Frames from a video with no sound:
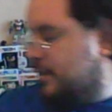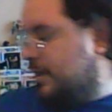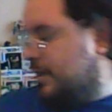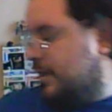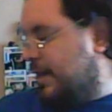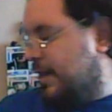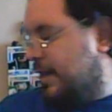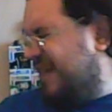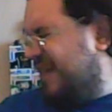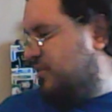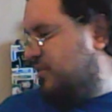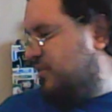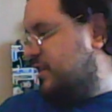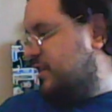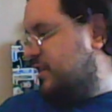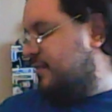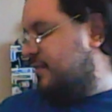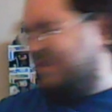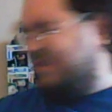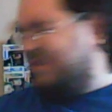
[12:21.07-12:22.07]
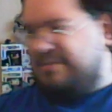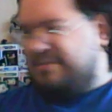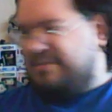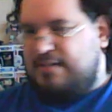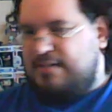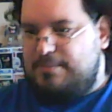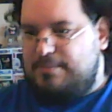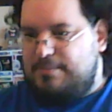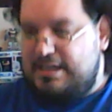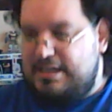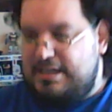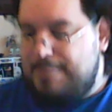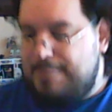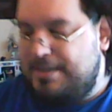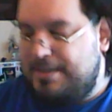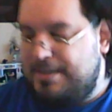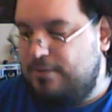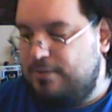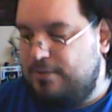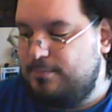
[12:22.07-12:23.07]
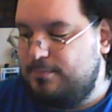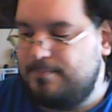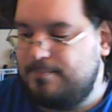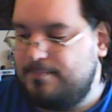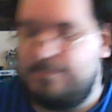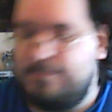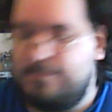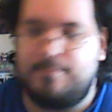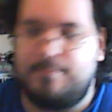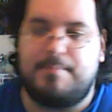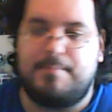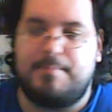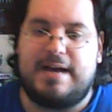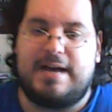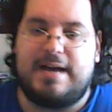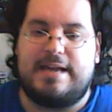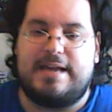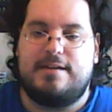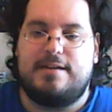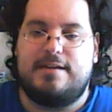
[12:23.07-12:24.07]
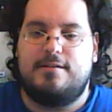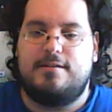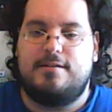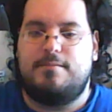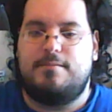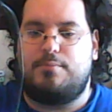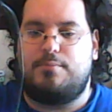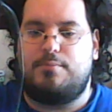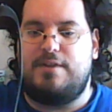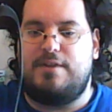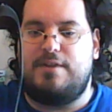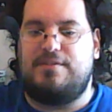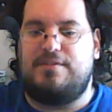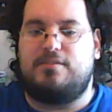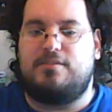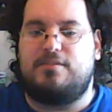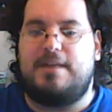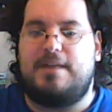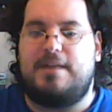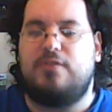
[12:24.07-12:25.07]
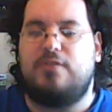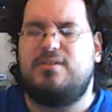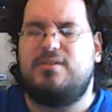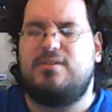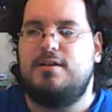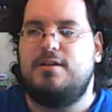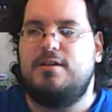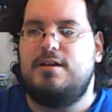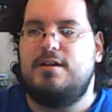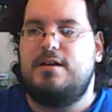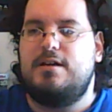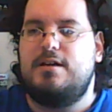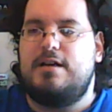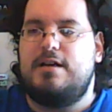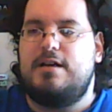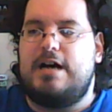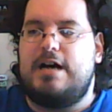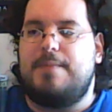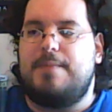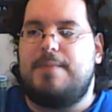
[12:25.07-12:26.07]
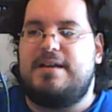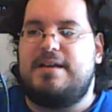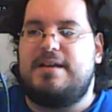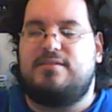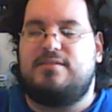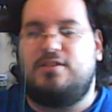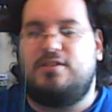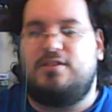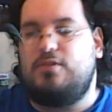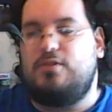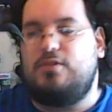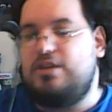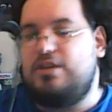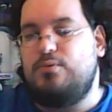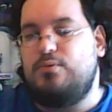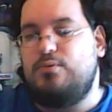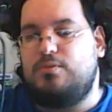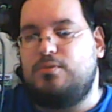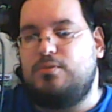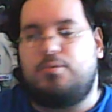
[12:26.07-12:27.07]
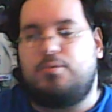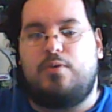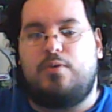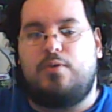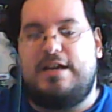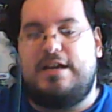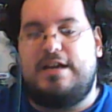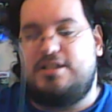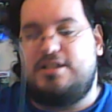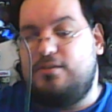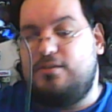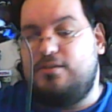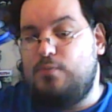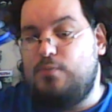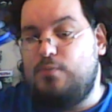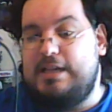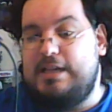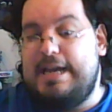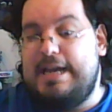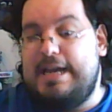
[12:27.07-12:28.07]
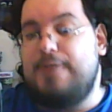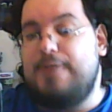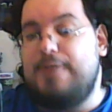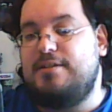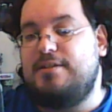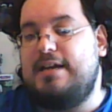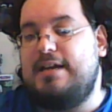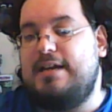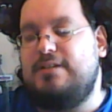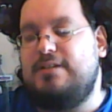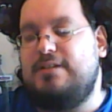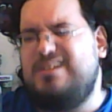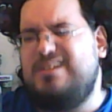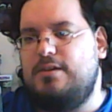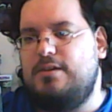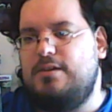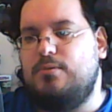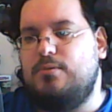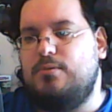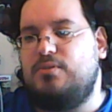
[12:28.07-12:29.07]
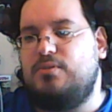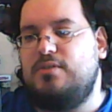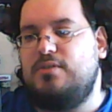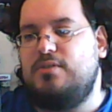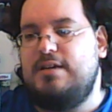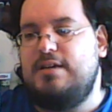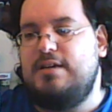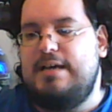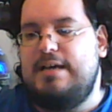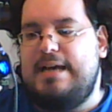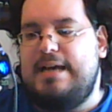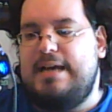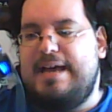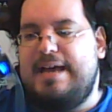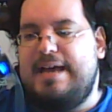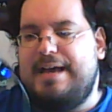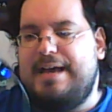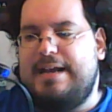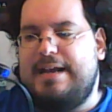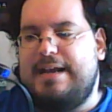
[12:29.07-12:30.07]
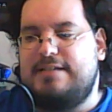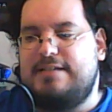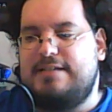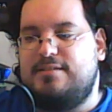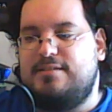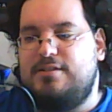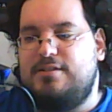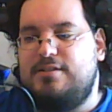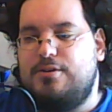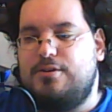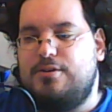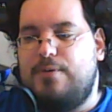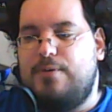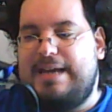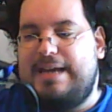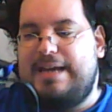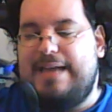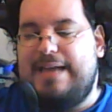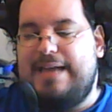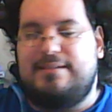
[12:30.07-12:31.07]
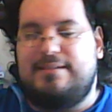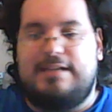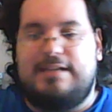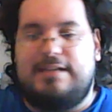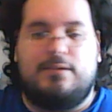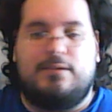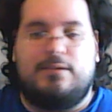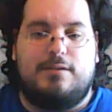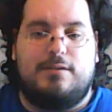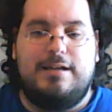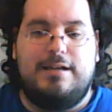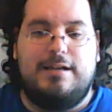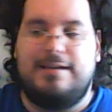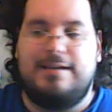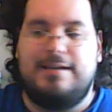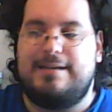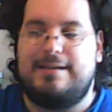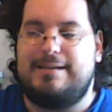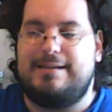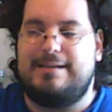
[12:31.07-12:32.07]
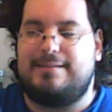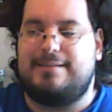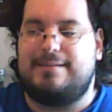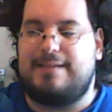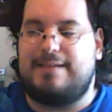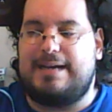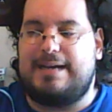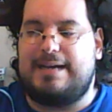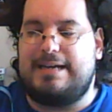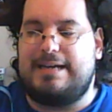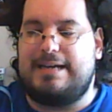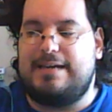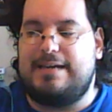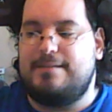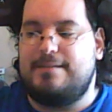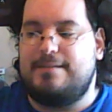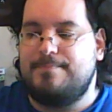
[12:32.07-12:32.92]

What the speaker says: I wish I could say the same thing about my previous mouse. I mean, it's still usable, it's just really irritating to use, and I just, I can't deal. It's like I need